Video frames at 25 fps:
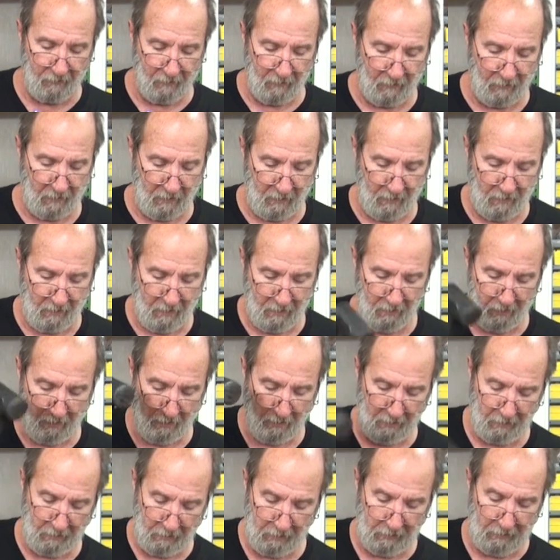
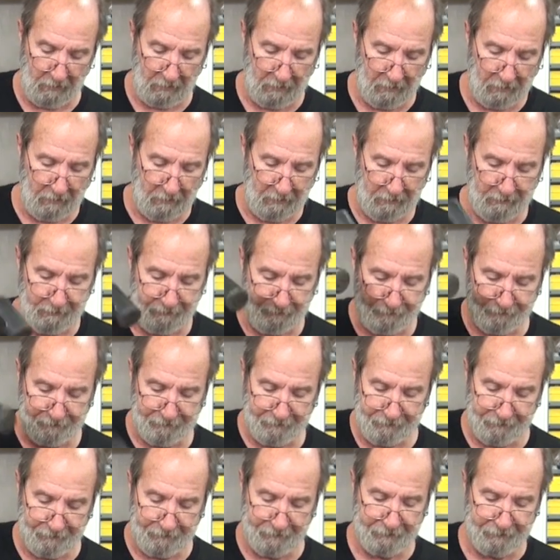
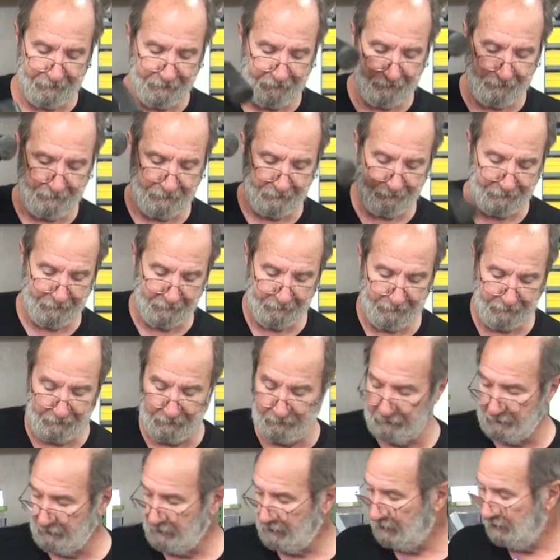
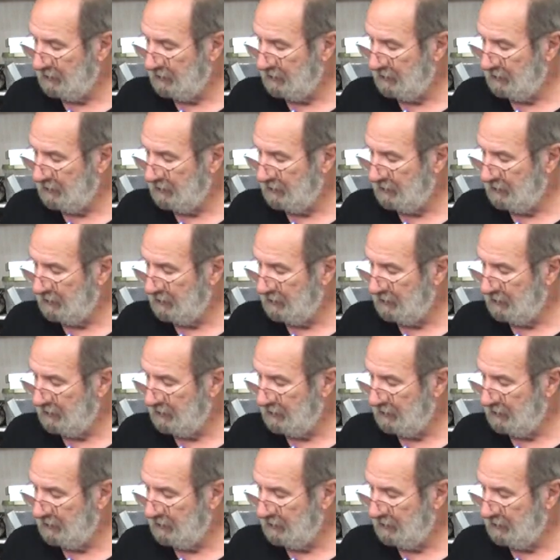No one is speaking in this clip.